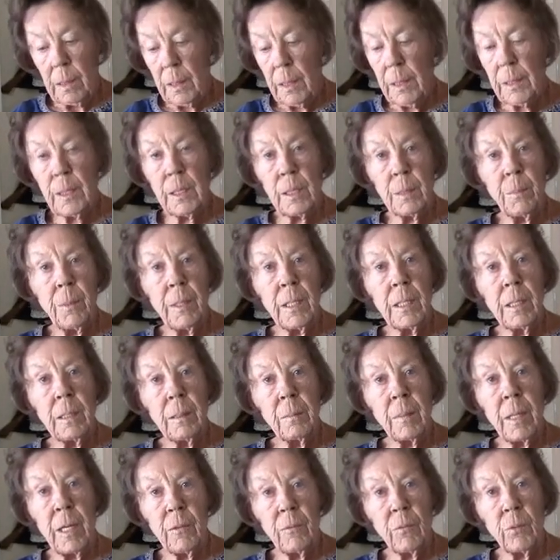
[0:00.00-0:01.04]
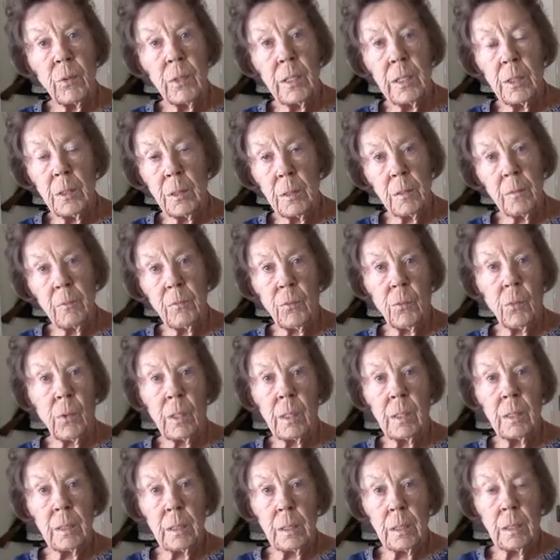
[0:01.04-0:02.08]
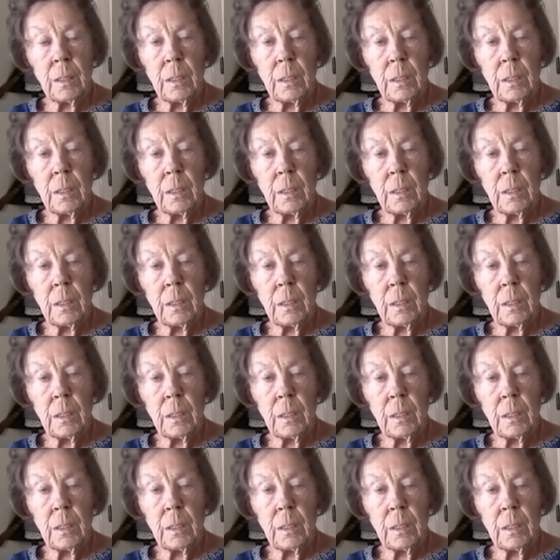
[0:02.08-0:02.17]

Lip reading: This has been in my freezer for